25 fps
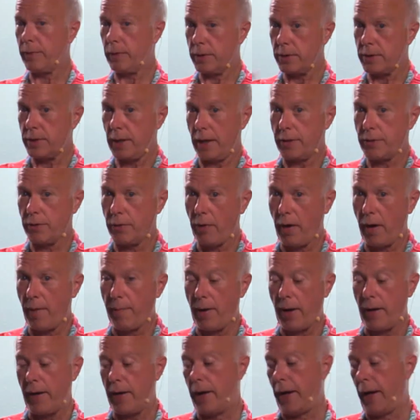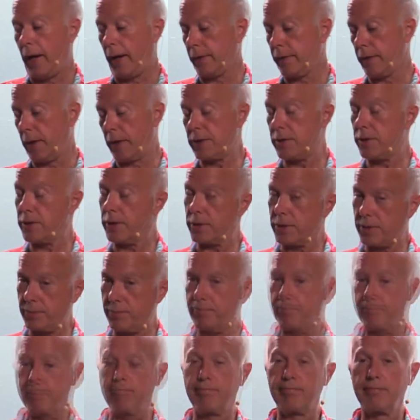stays around my neck. That's just
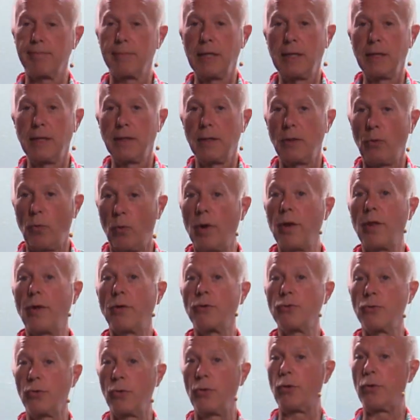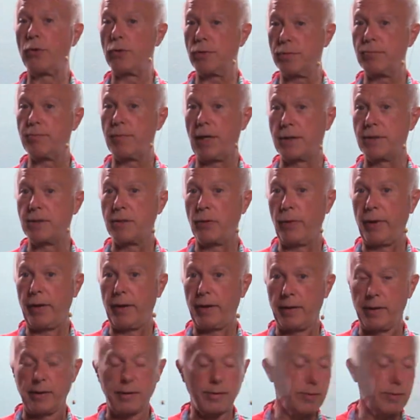one of those rules. That's the way it is.